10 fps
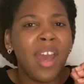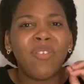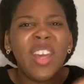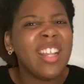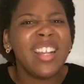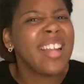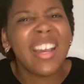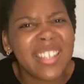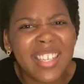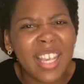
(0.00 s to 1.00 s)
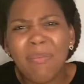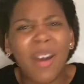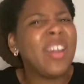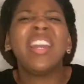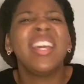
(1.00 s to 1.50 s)
don't have anything
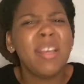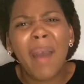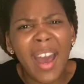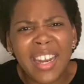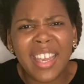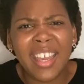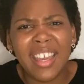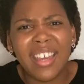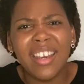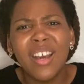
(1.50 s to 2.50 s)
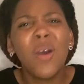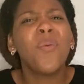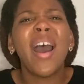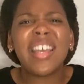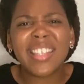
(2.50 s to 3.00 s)
nice to say about
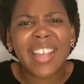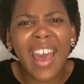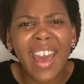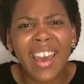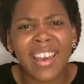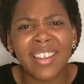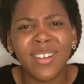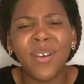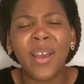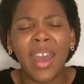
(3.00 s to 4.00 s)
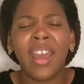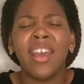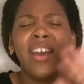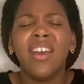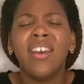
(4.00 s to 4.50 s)
anybody. Why is that?
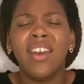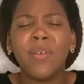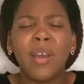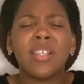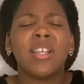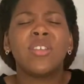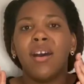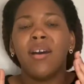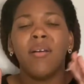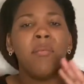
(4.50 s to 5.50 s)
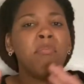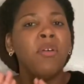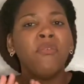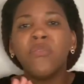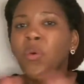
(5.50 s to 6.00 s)
Okay. Anyway,
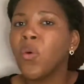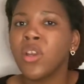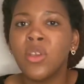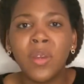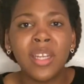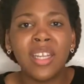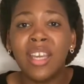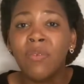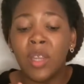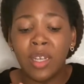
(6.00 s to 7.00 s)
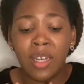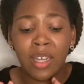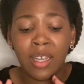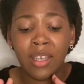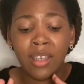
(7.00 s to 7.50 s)
before you can even
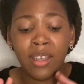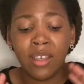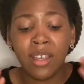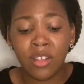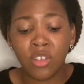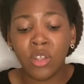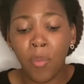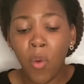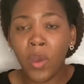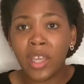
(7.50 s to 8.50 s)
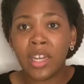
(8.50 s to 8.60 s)
get to the point